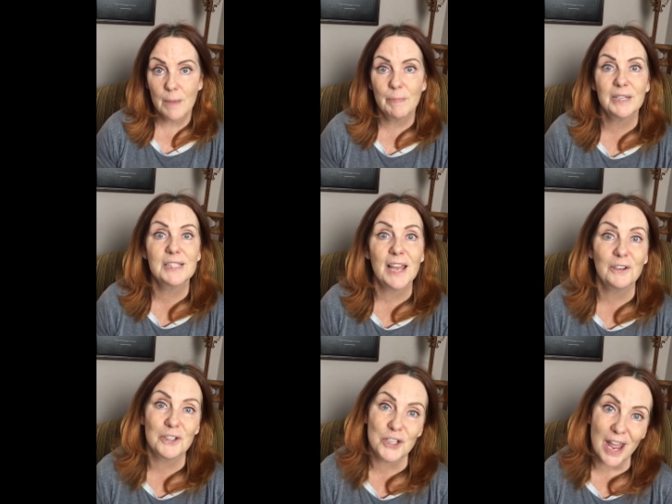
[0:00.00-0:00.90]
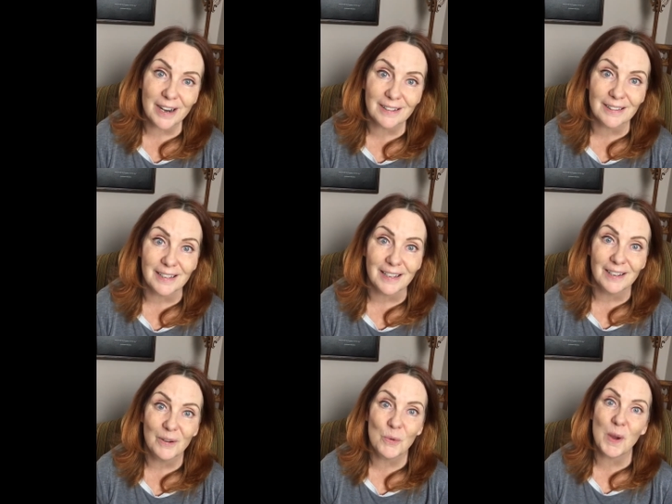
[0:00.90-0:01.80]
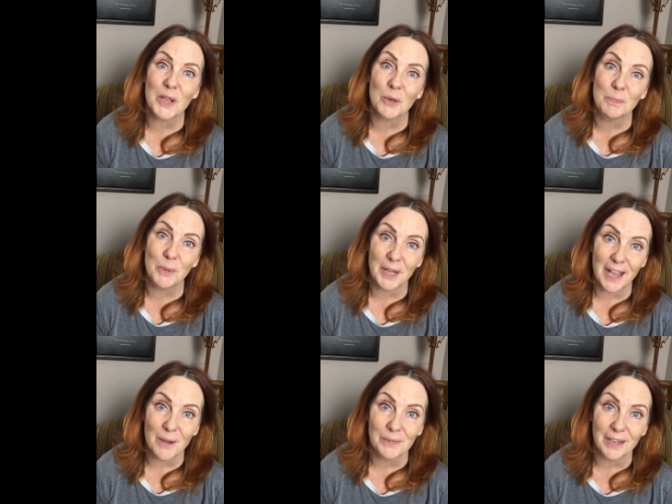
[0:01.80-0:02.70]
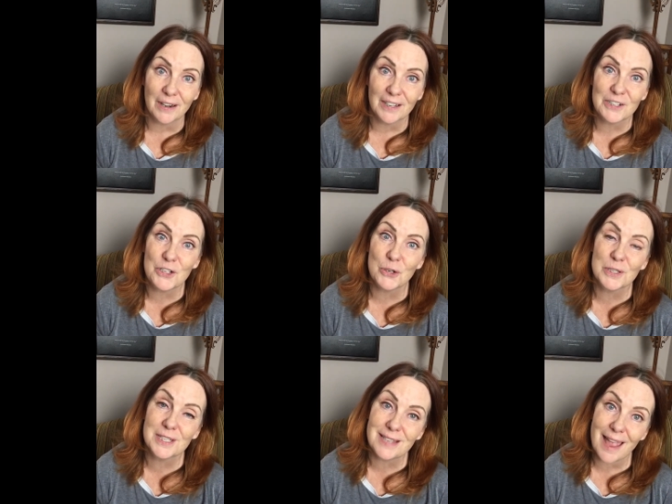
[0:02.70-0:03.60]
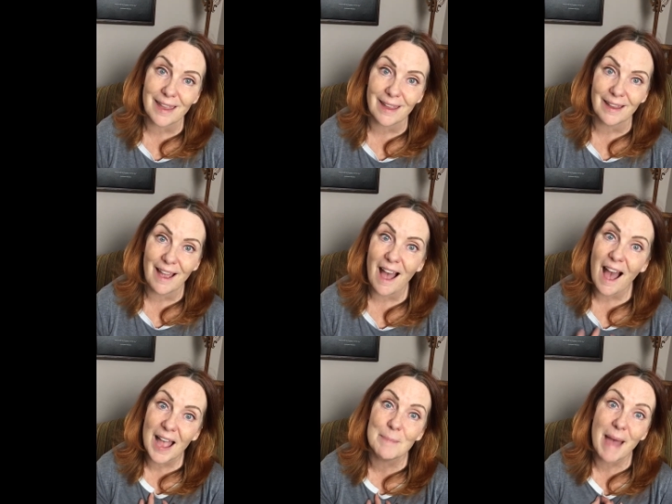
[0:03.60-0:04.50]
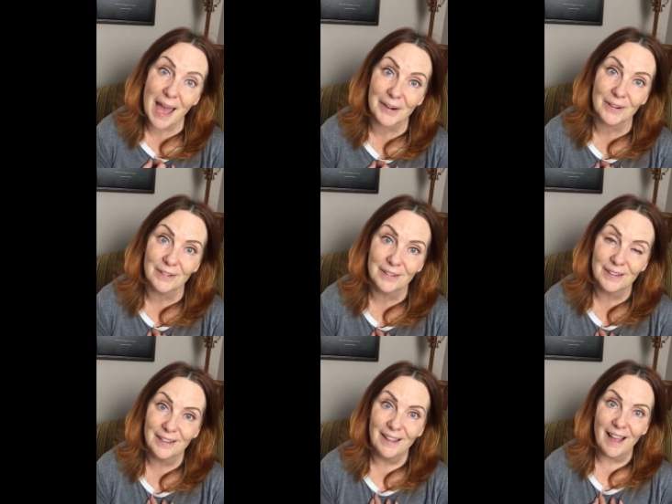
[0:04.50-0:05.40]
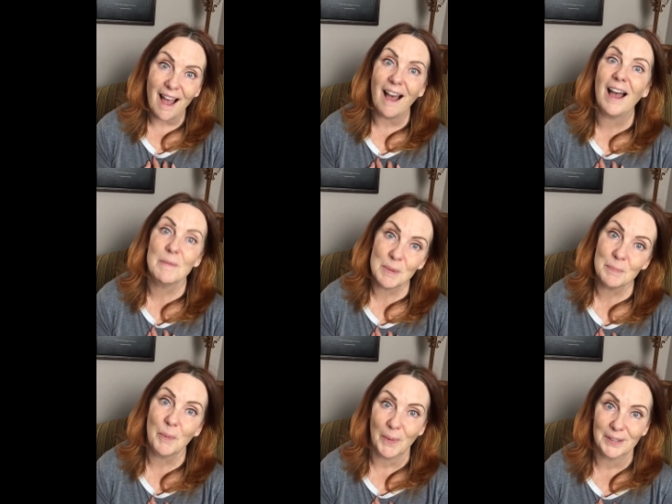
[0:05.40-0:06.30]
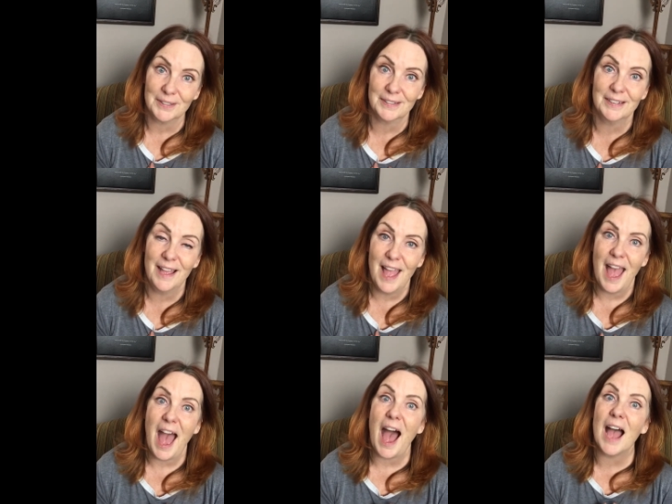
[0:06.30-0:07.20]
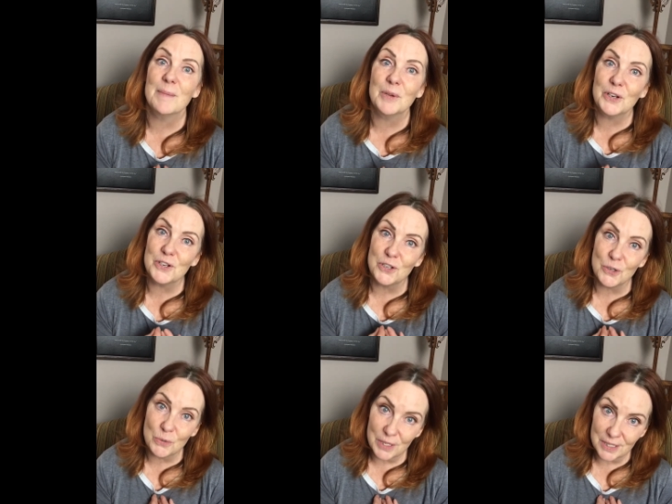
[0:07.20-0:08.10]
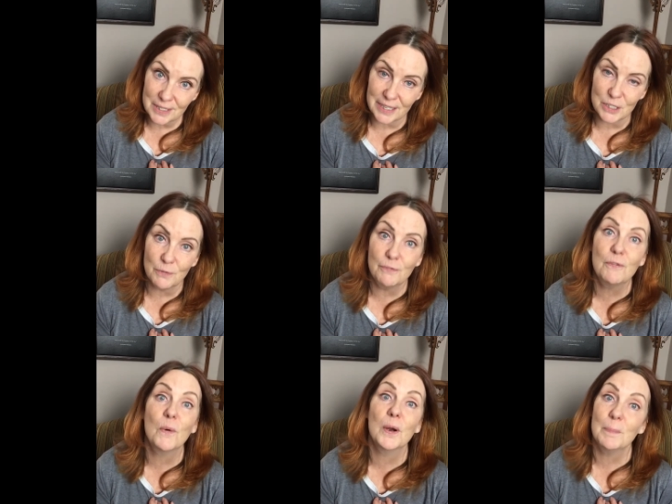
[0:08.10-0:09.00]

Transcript: but it's energetically what you're putting out there because you're saying, I matter, I'm important, I'm gonna do these things for